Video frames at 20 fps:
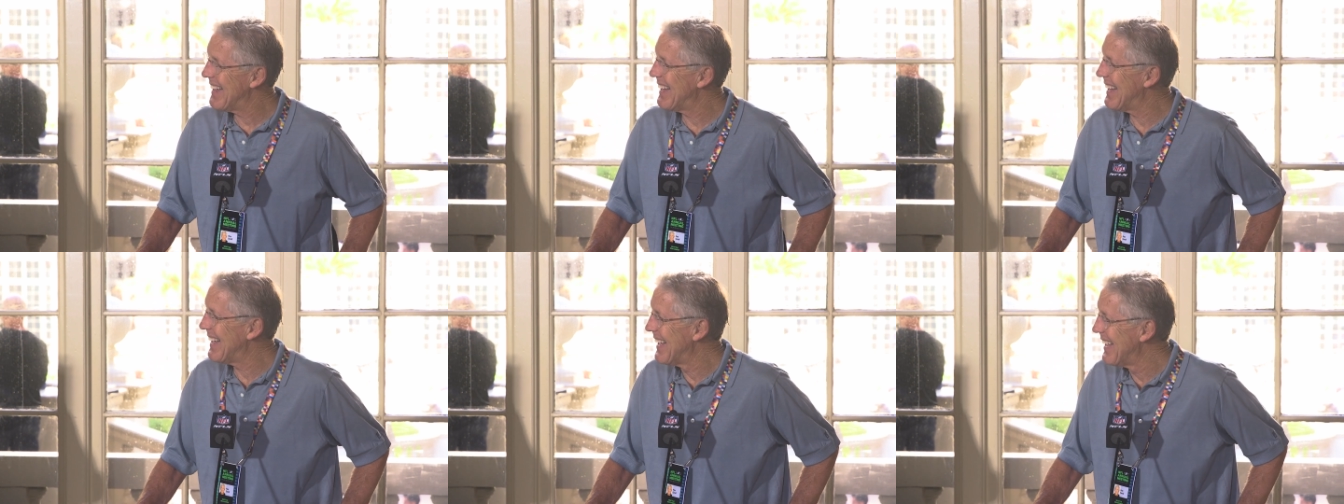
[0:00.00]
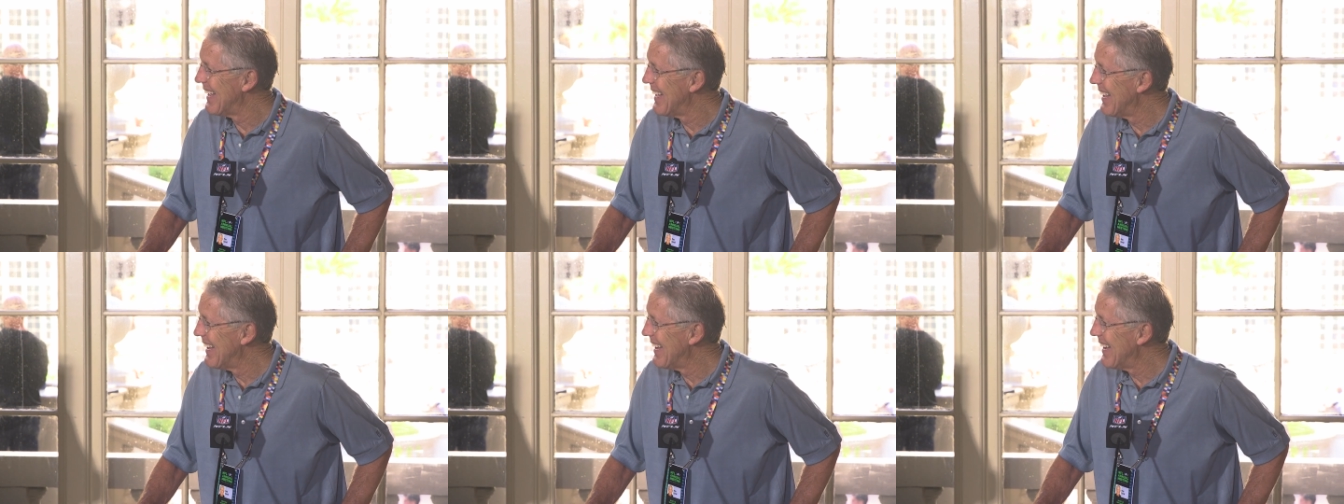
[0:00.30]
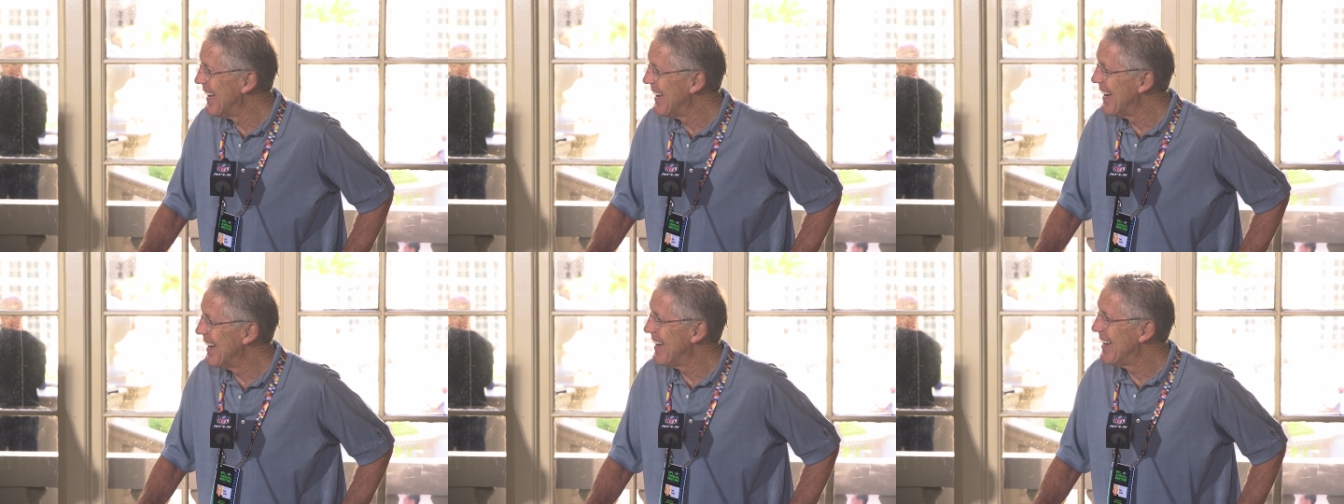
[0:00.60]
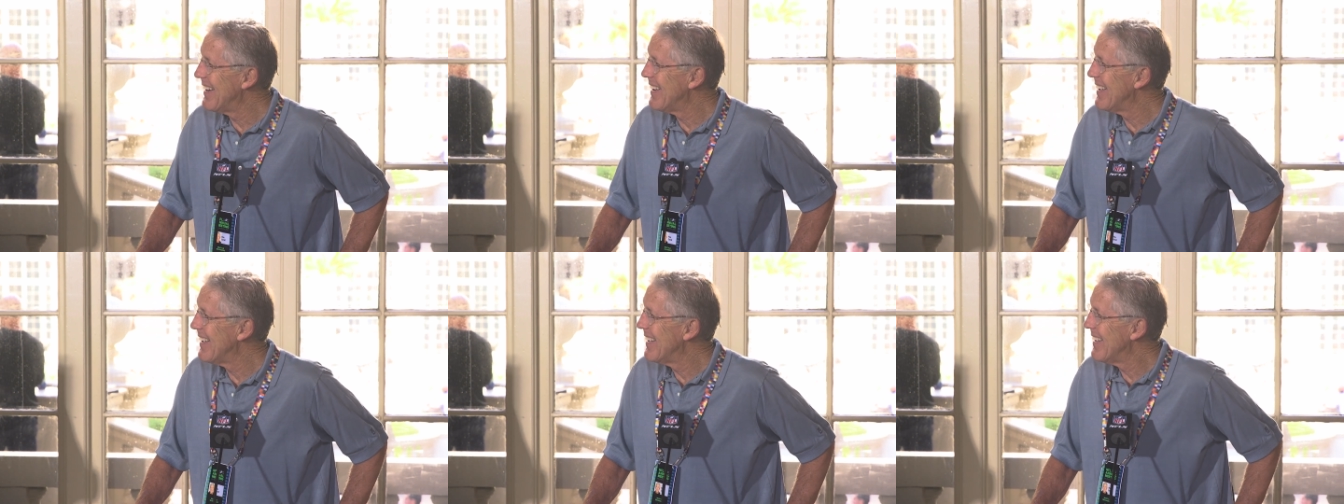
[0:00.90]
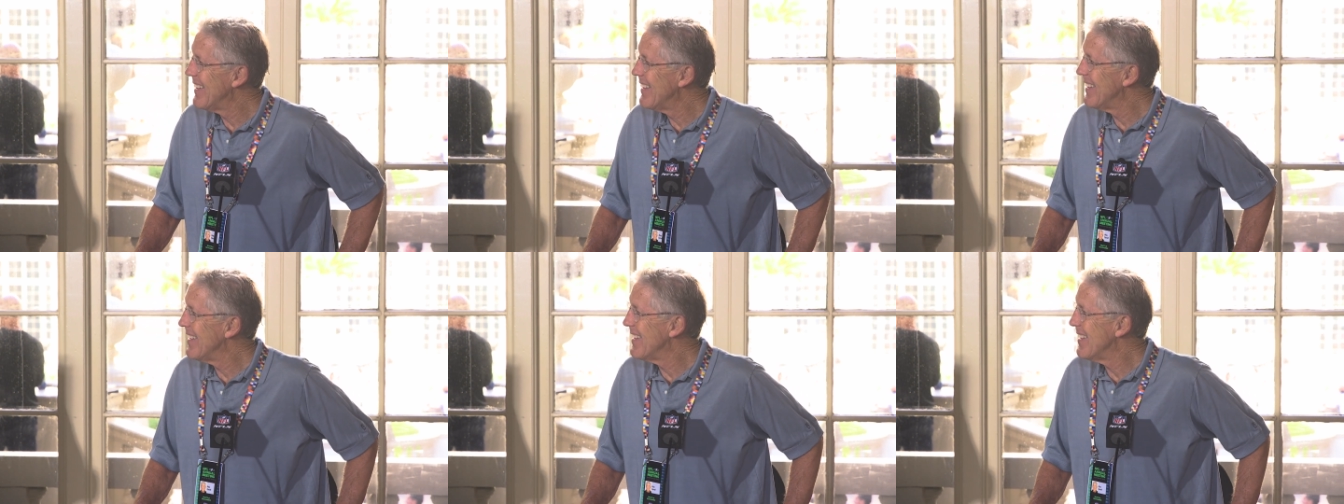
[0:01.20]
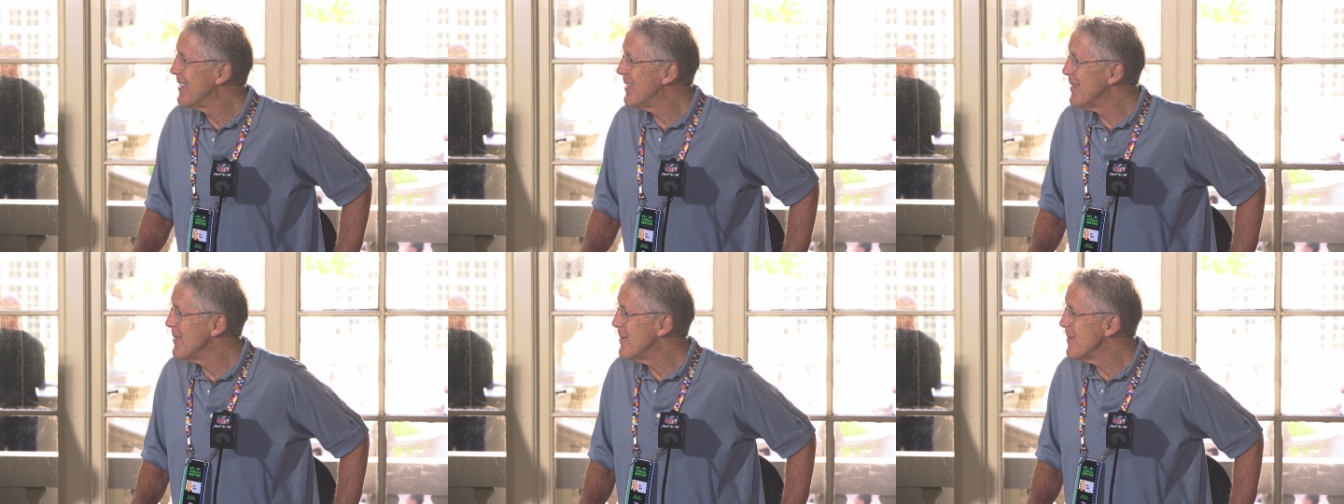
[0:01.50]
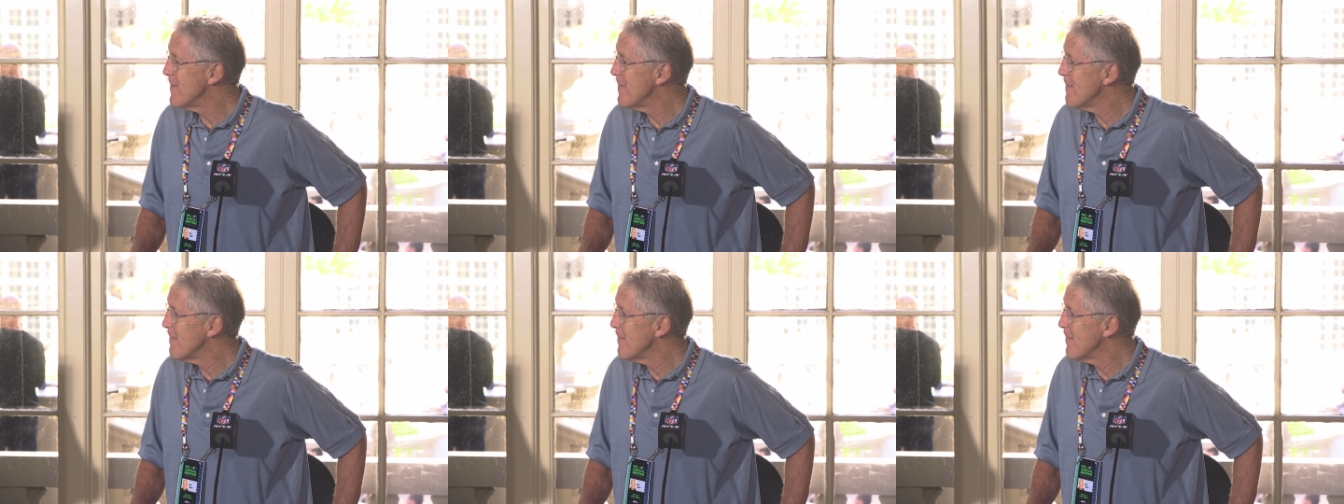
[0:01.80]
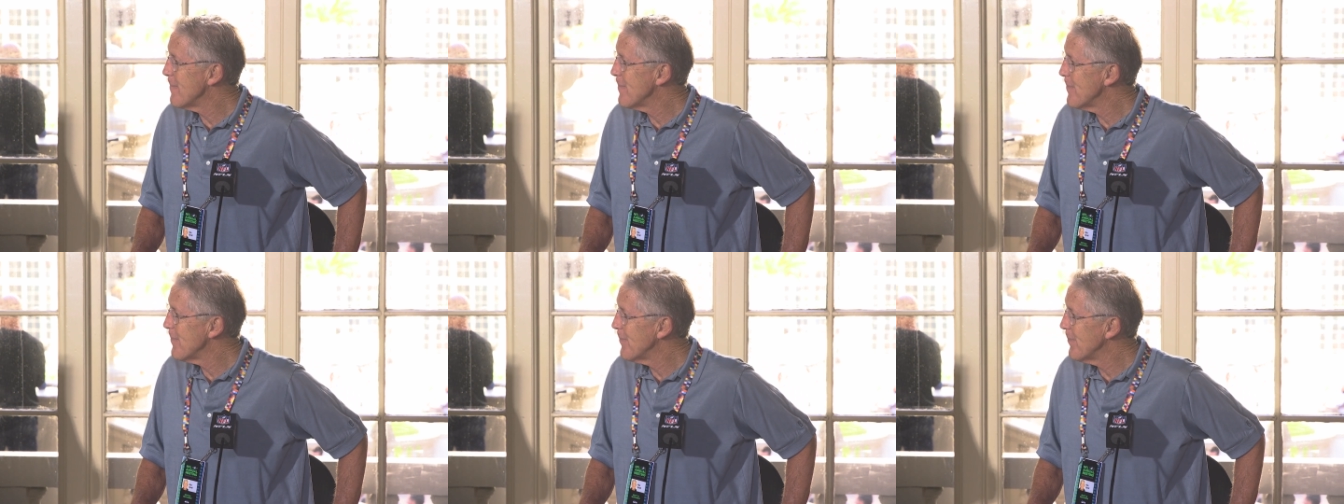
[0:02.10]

amazed that, no, seriously, you, you,